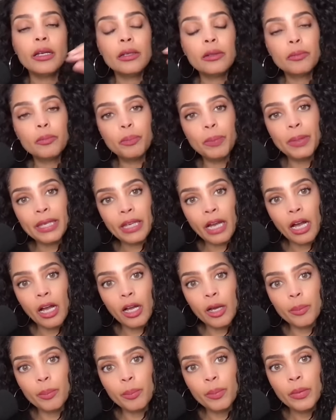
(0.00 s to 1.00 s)

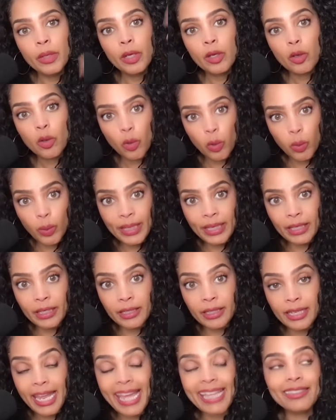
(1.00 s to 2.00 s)
become
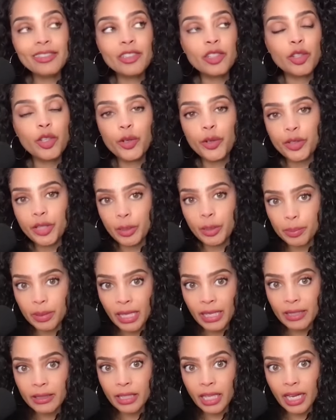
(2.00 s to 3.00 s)
queen and secure their
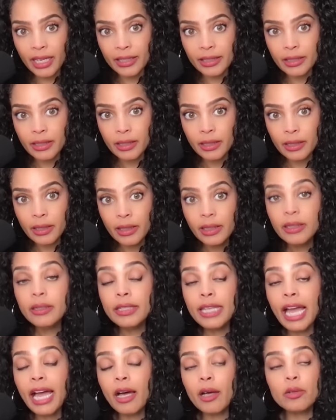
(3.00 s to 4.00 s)
bloodline.
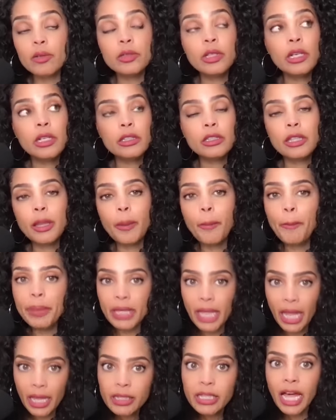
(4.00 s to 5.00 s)
Now, the
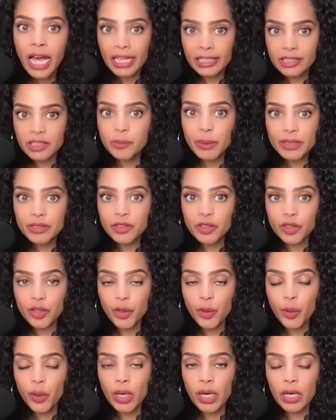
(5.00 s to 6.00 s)
bloodline's been
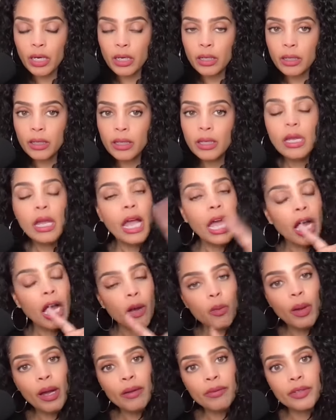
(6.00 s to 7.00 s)
secure.
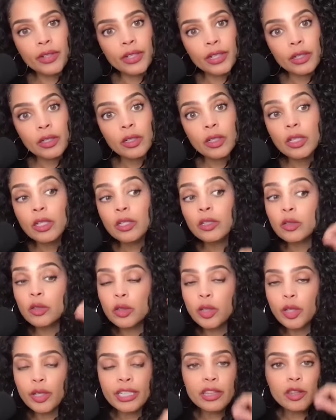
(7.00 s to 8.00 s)
However,
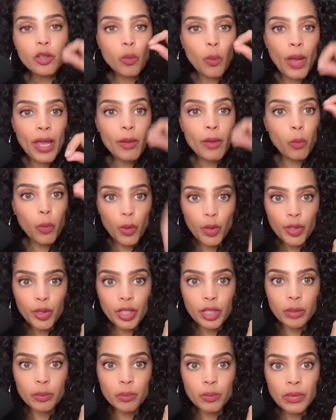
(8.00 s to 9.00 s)
look at the way
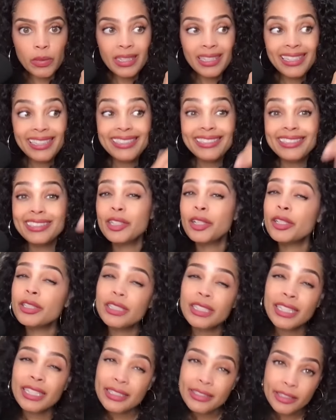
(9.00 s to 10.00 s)
William turned
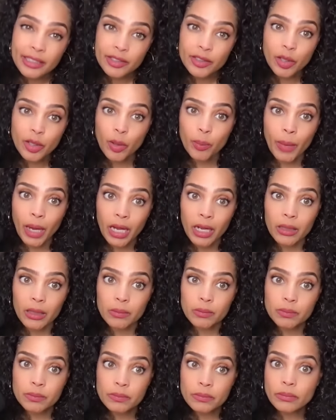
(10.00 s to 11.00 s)
against his own
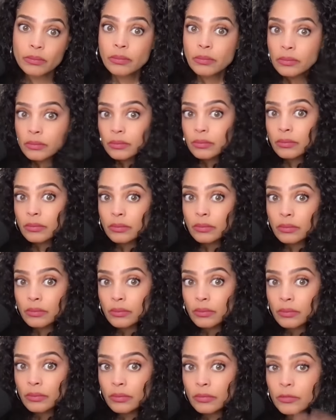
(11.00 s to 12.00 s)
mom,
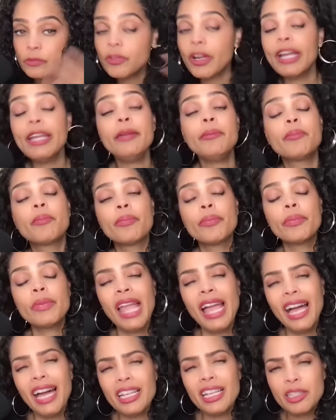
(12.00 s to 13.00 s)
right?
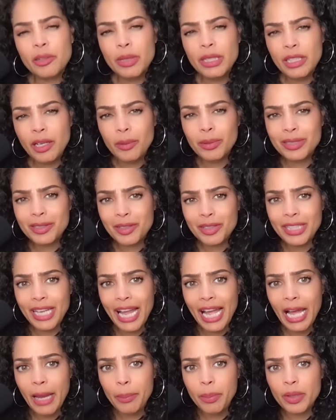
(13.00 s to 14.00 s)
How do we know what's going to
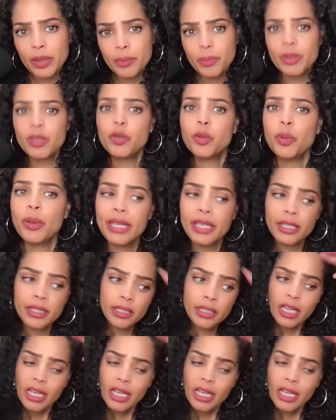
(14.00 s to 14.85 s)
happen between